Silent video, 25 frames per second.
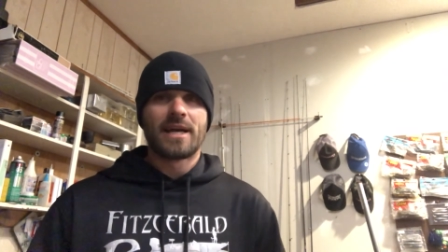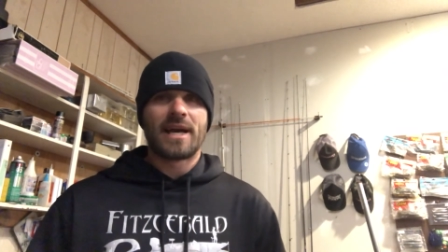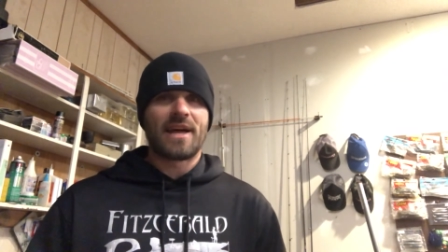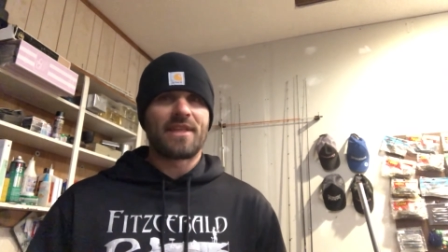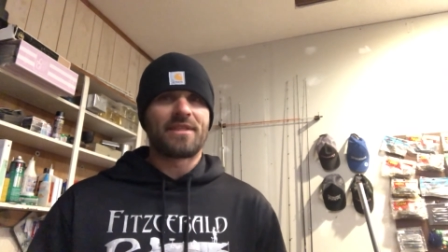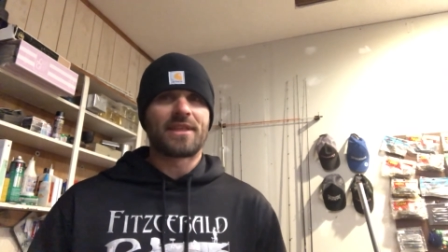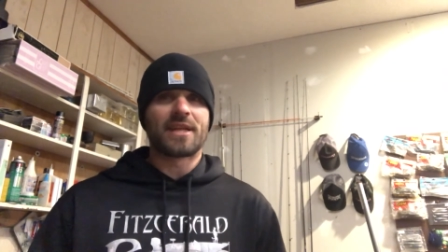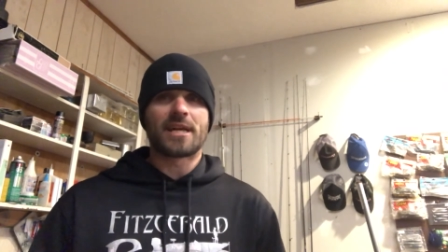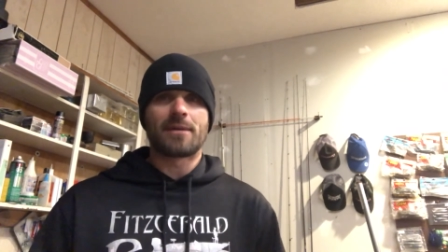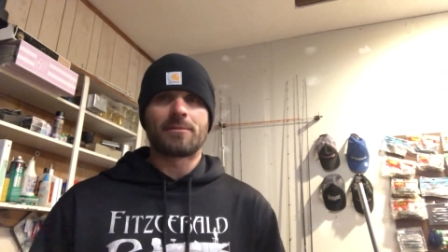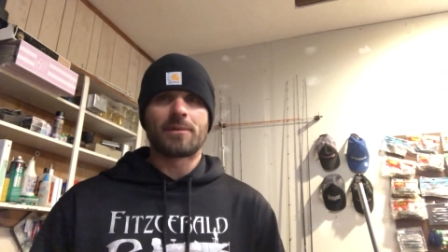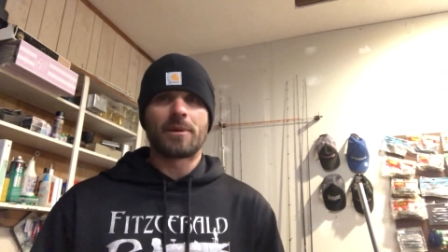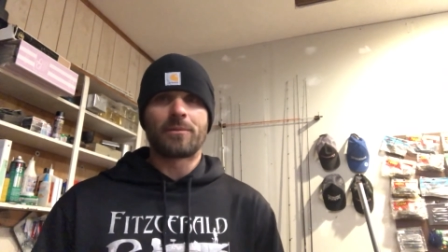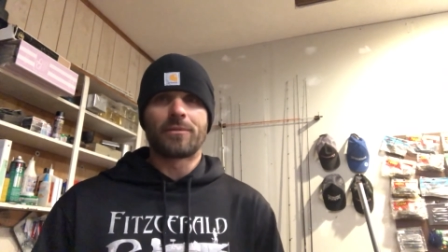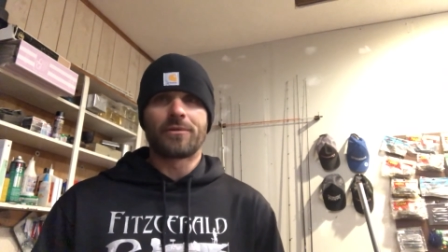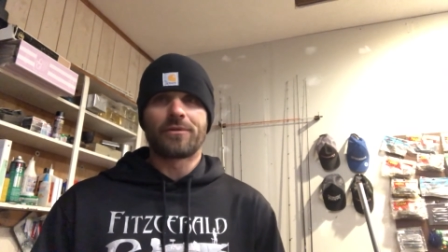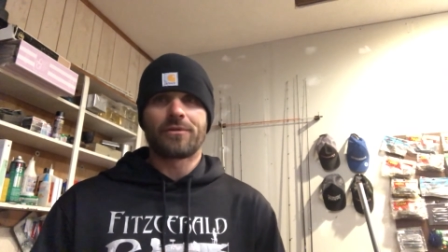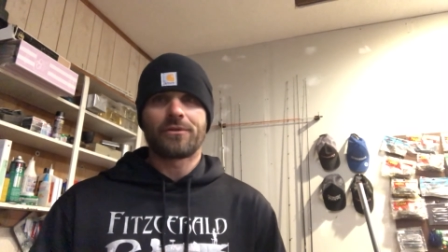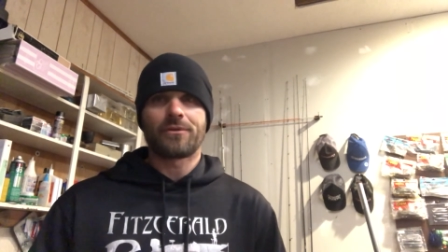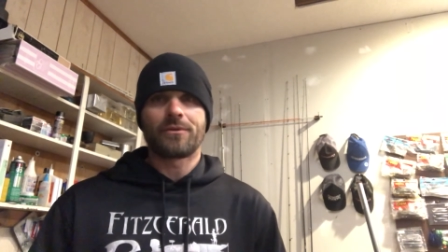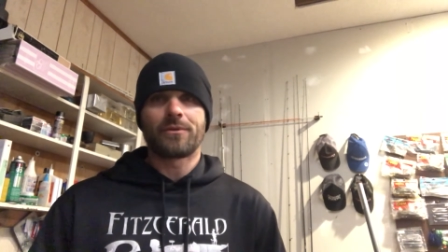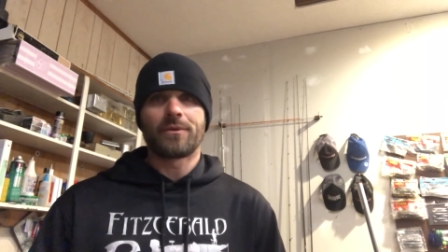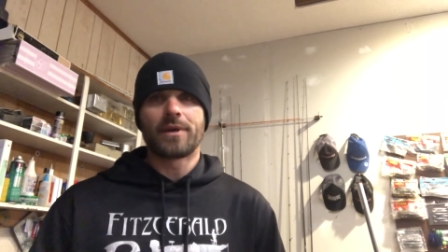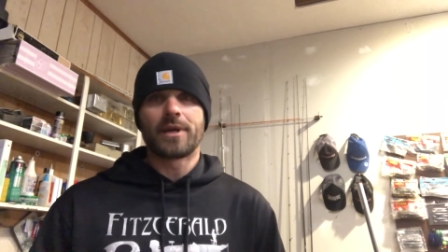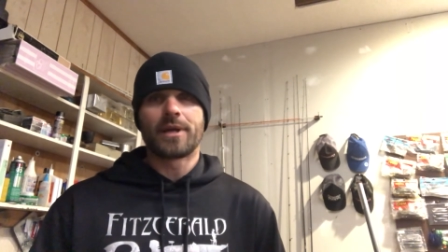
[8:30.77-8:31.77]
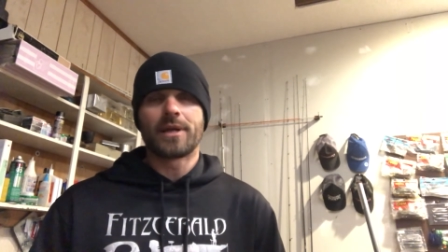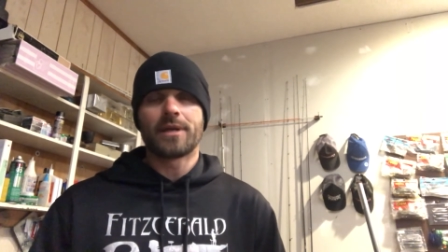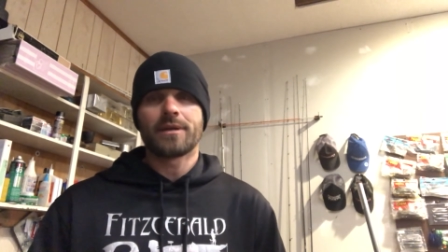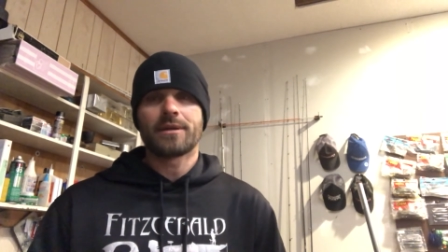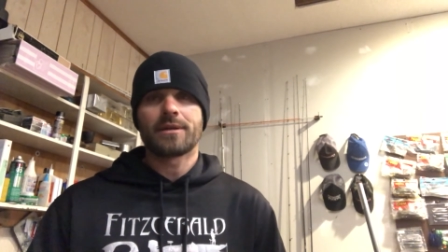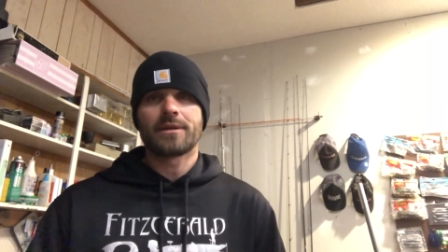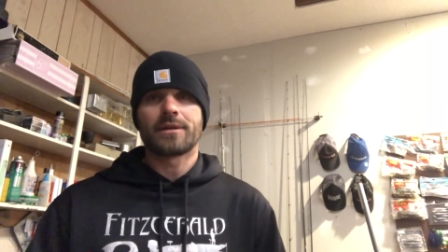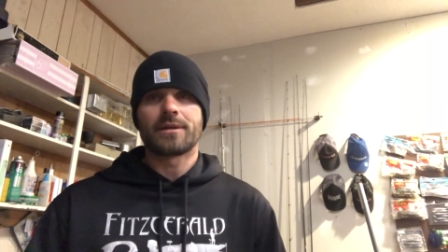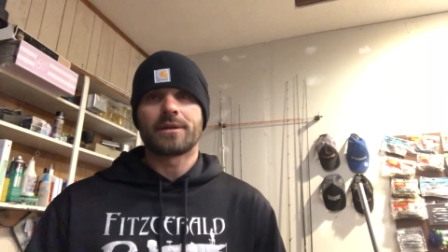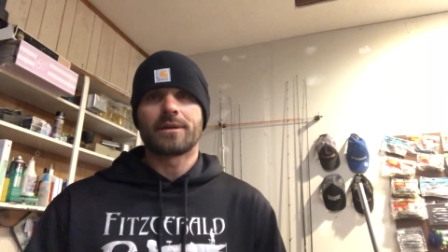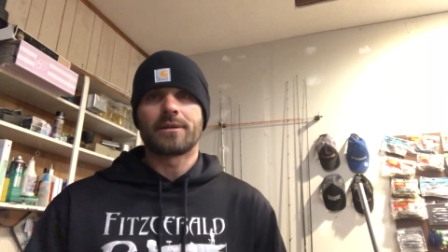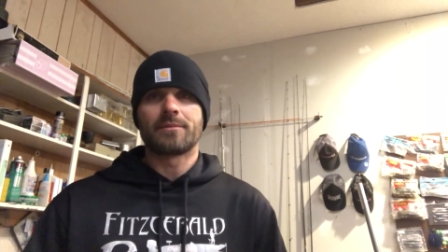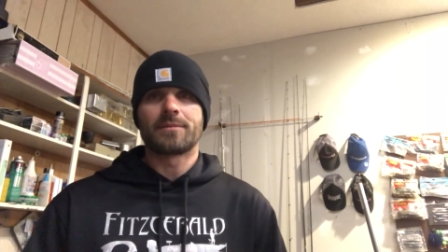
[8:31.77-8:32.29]
I think I'm number 3
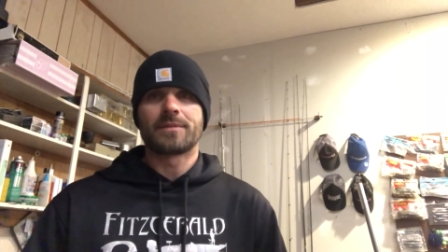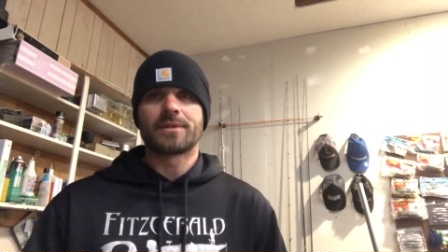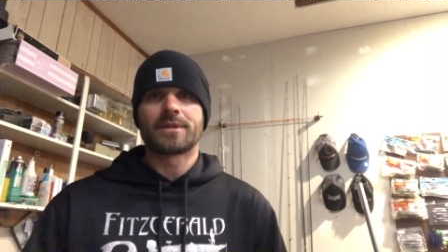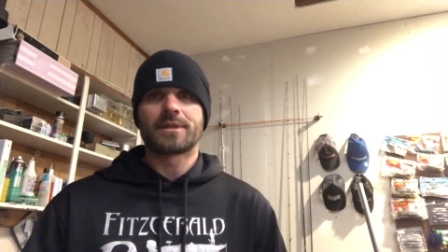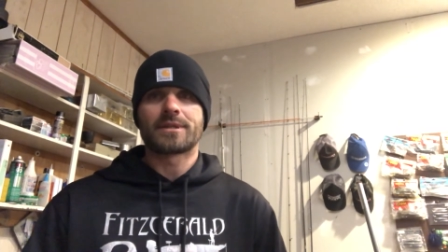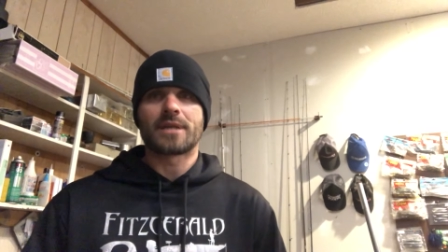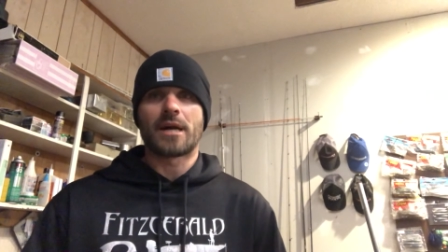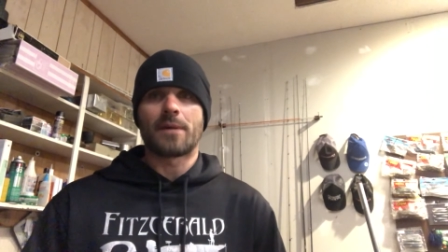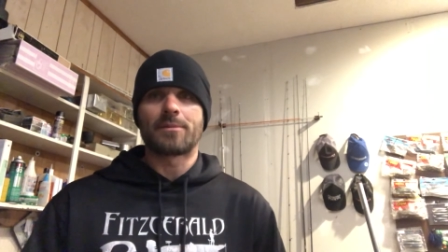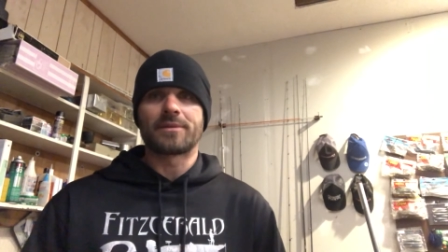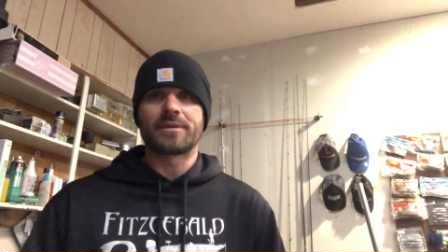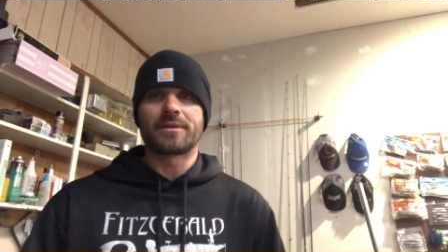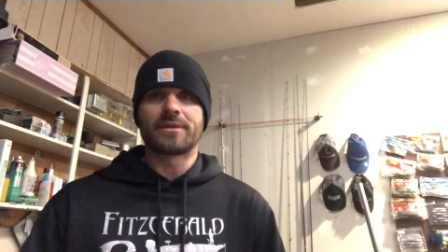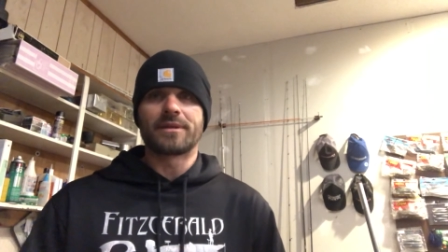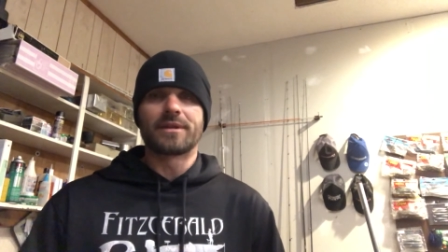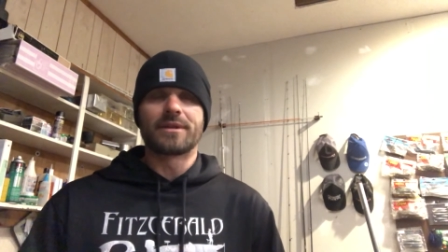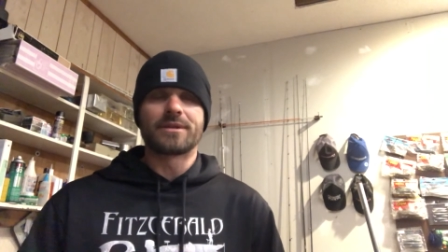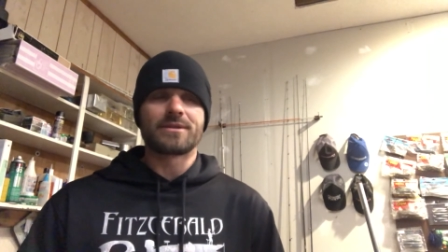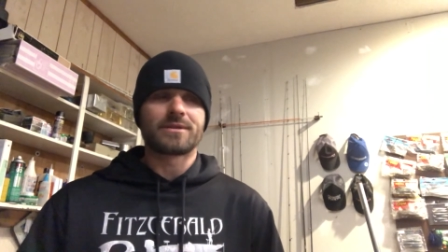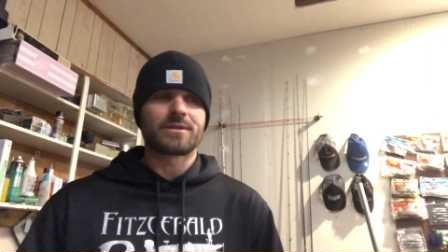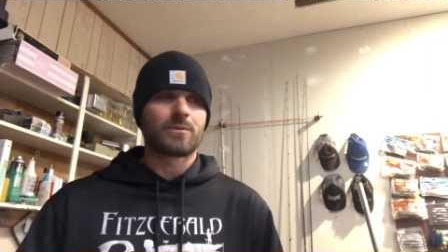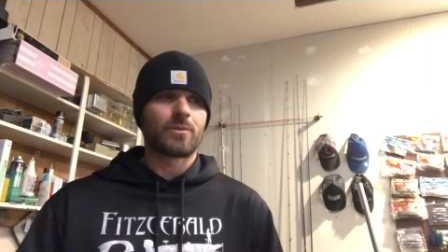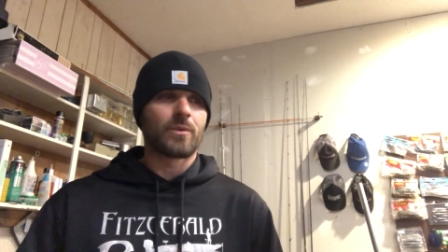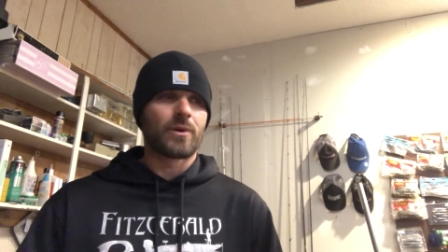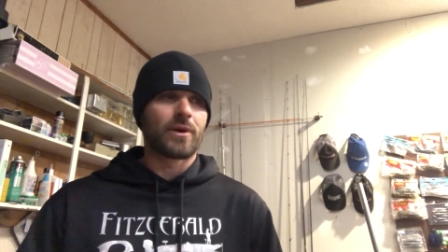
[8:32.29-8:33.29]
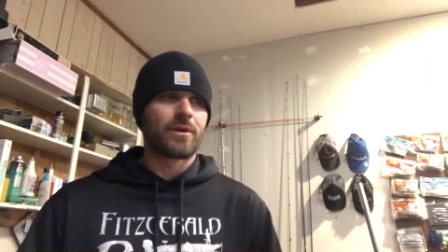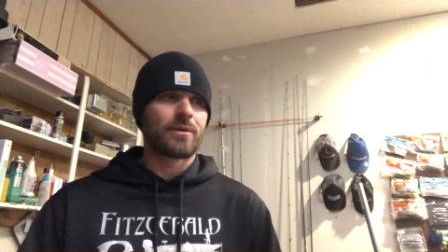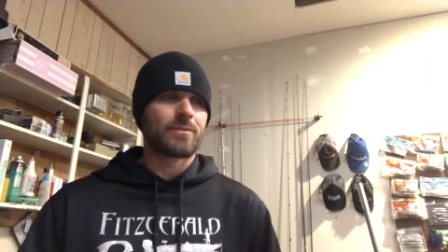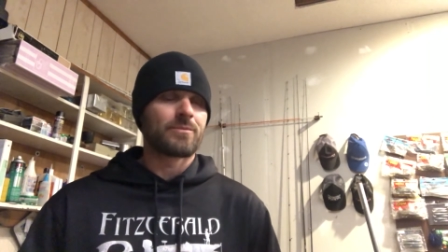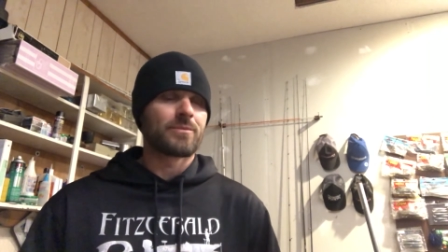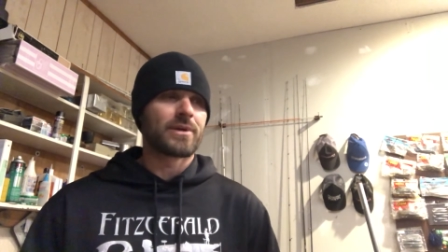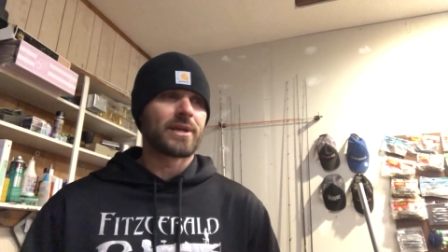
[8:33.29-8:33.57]
at the top of the list somewhere.